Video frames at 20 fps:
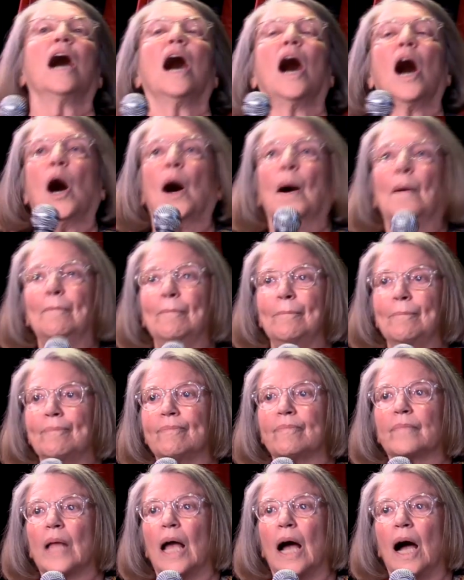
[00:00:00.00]

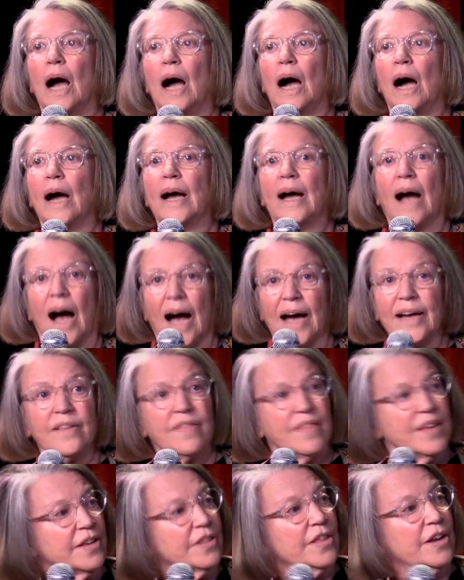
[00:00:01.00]
I
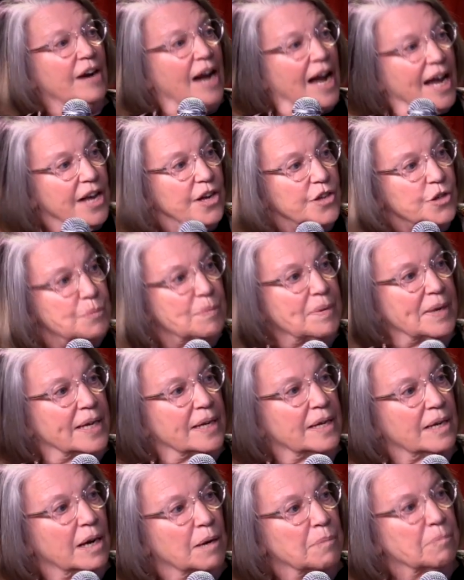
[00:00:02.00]
think there has
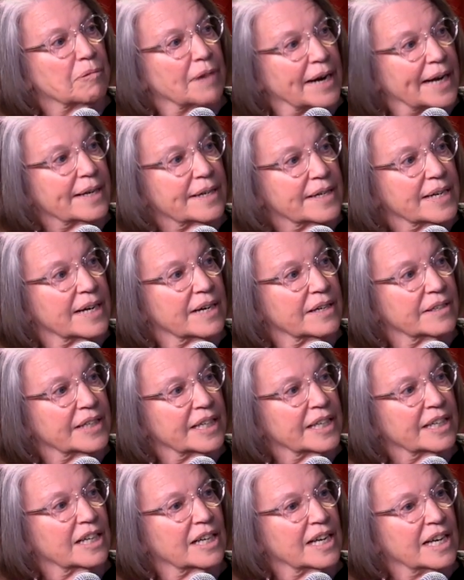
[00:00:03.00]
been a breakdown
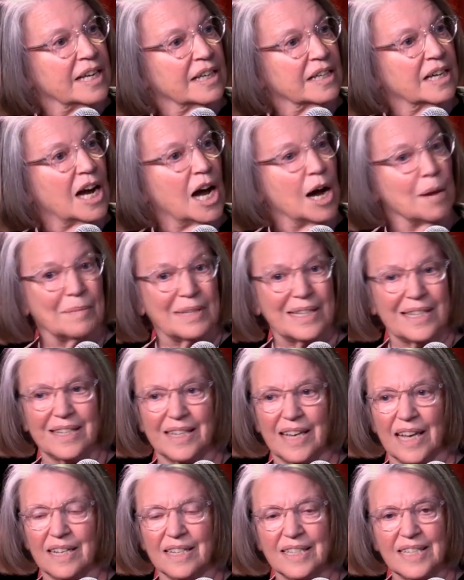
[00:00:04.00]
in common
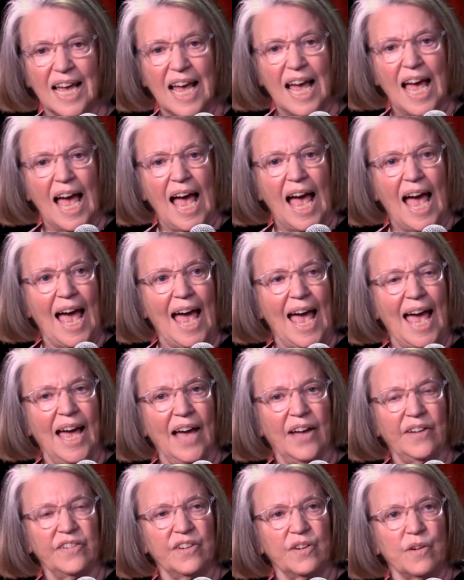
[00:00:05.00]
sense,
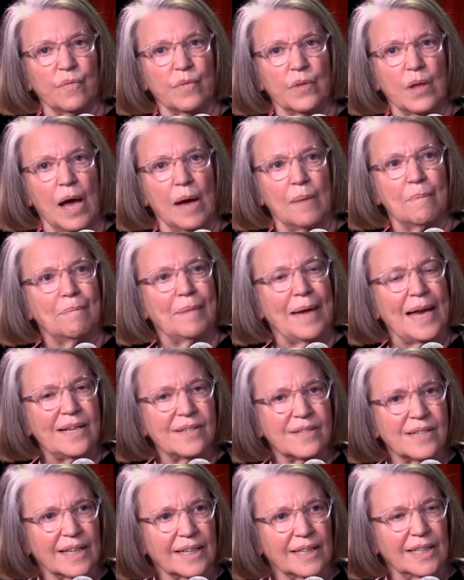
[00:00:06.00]
and
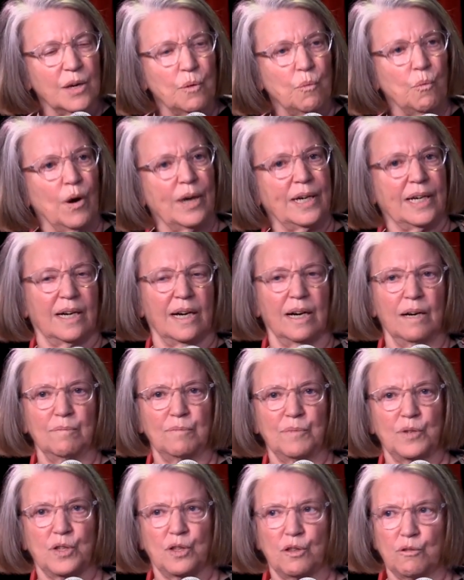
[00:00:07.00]
basically what
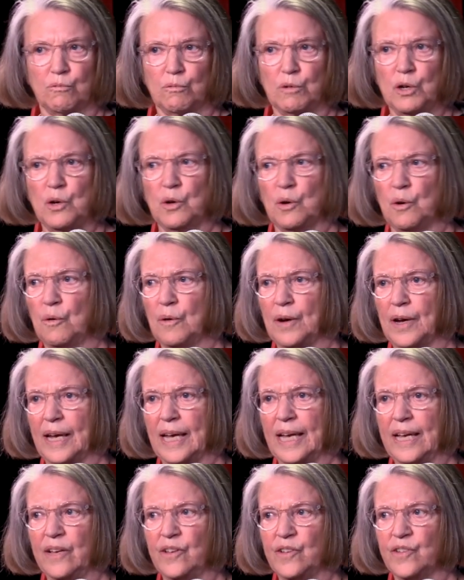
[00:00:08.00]
comes through
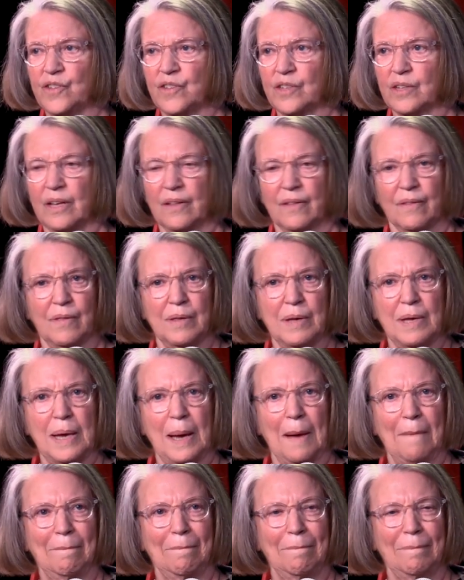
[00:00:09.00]
is the
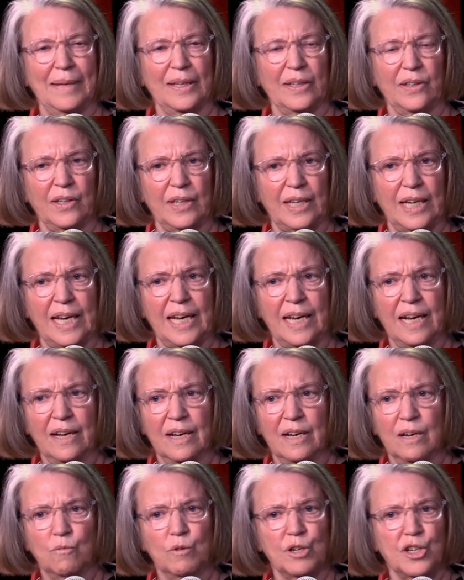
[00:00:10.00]
ability,
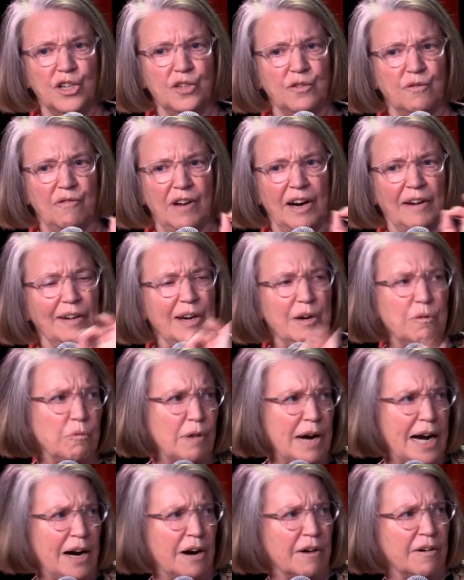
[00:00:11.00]
which is very
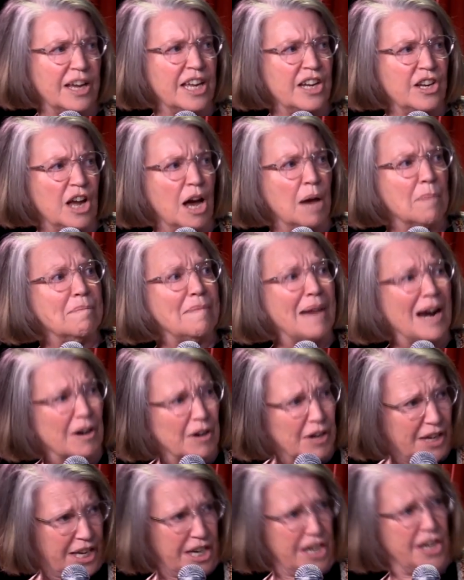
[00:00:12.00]
rare in
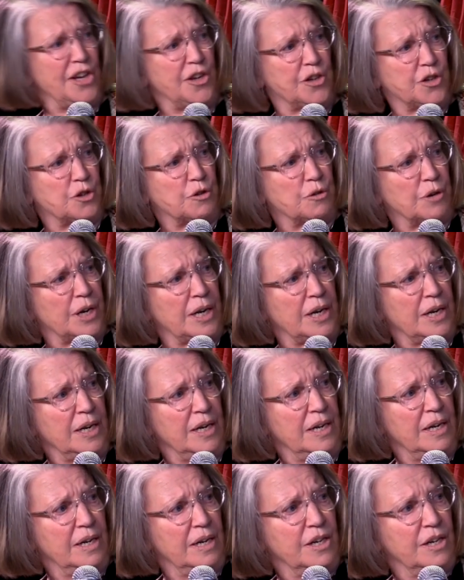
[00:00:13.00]
American history,
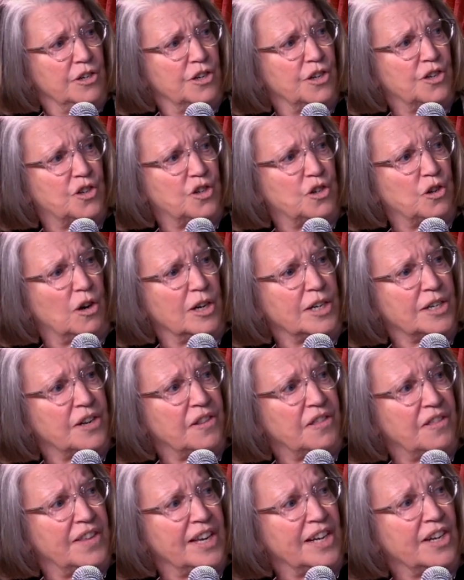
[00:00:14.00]
to start
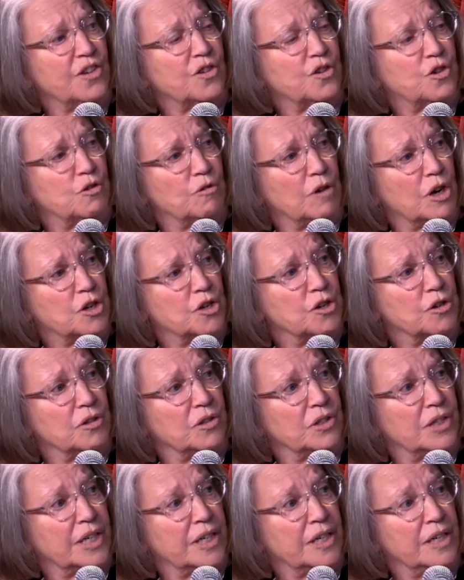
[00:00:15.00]
to think
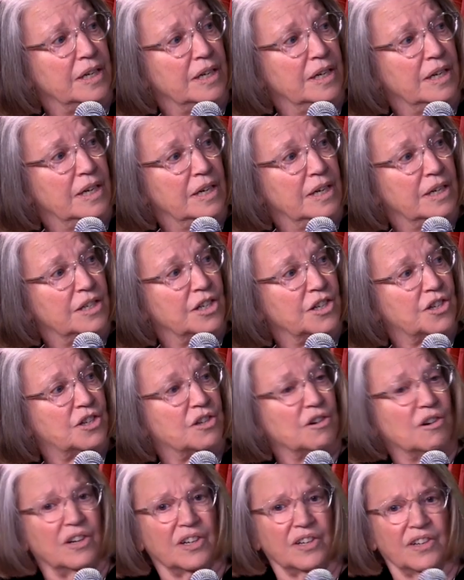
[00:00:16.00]
structurally, to
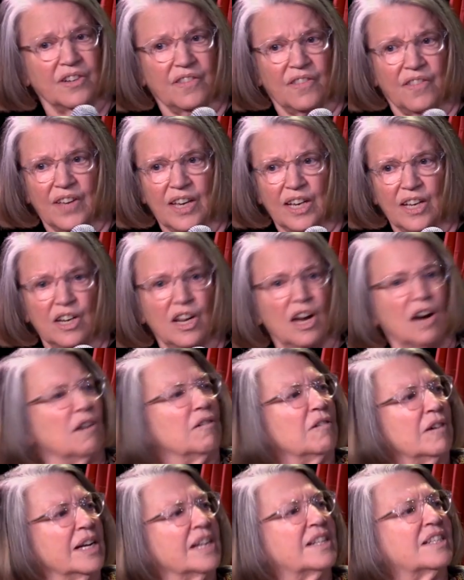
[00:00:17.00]
start to think,
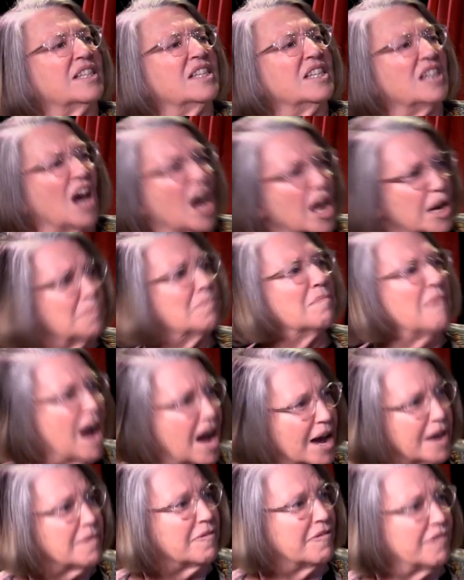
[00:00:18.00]
no, it's not
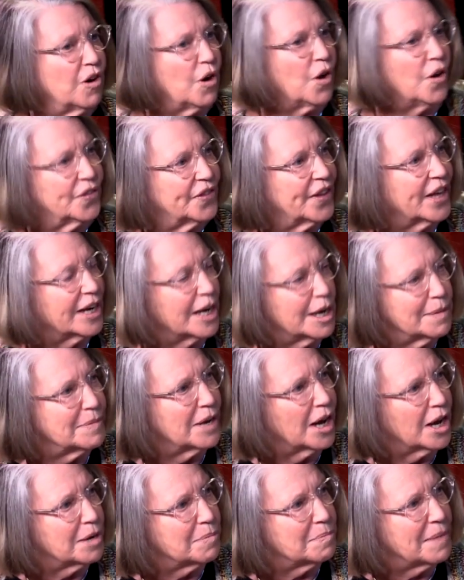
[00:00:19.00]
my fault that I'm
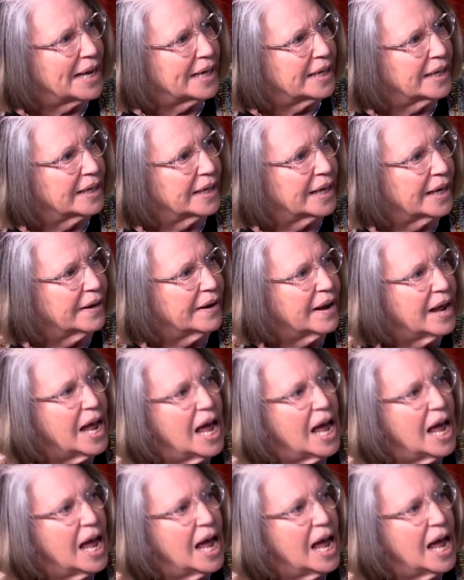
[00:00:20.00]
not making it.